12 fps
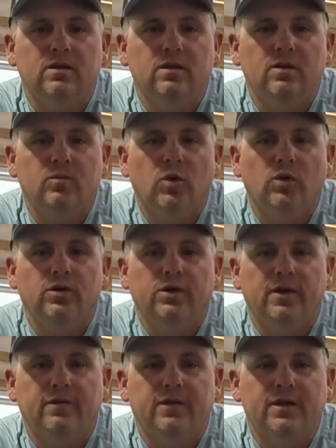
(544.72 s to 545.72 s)
the moral
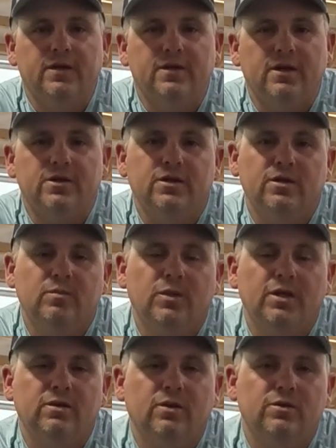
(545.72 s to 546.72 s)
of it is, I shouldn't have
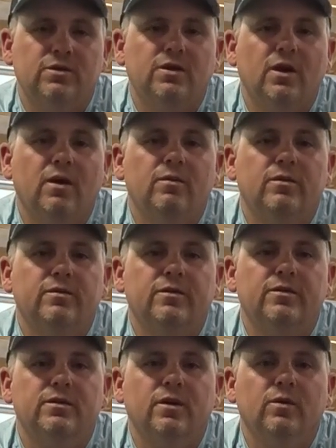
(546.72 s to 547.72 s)
been so stubborn
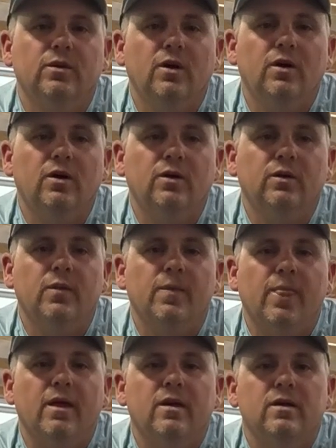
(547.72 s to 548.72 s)
for so long,
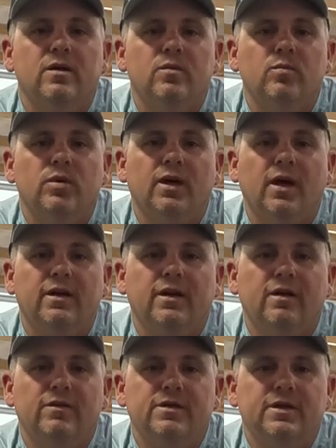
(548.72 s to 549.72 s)
but I had
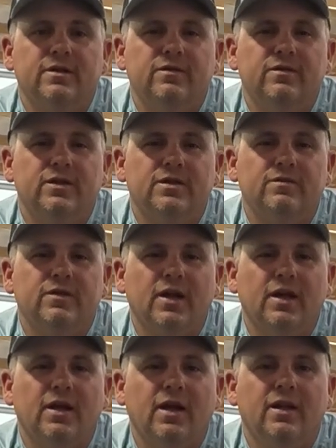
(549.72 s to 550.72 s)
never seen fish
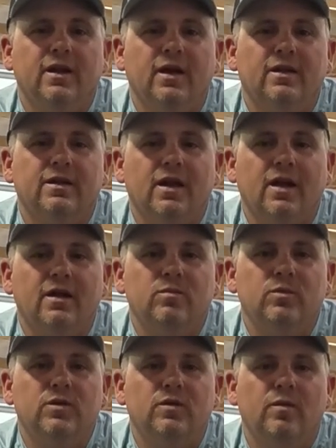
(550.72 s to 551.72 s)
vacate like that
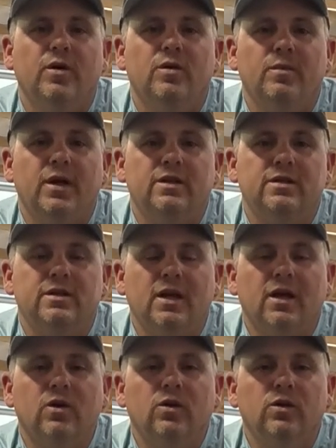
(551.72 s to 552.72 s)
and move up on beds in
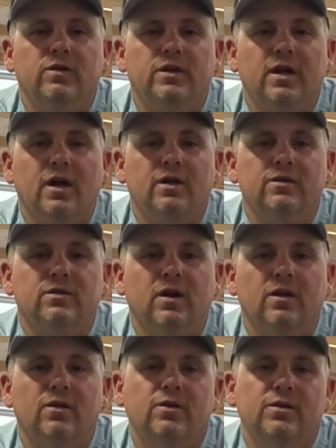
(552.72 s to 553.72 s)
that cold of a night, so
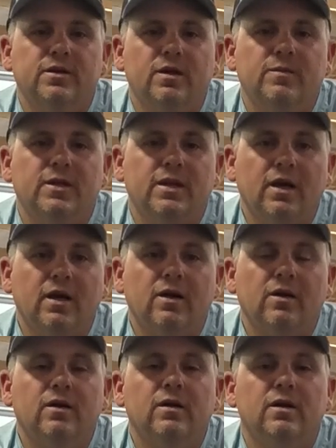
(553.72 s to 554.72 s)
I learned something
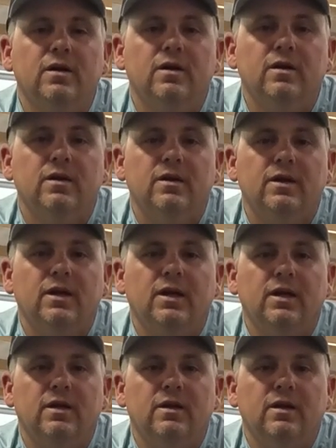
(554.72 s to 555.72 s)
there.
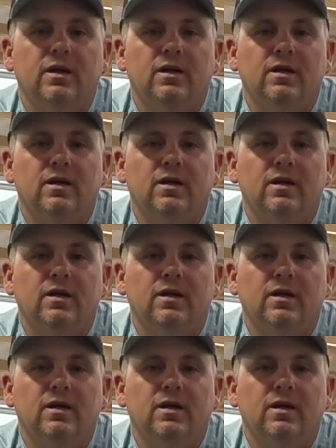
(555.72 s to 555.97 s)
And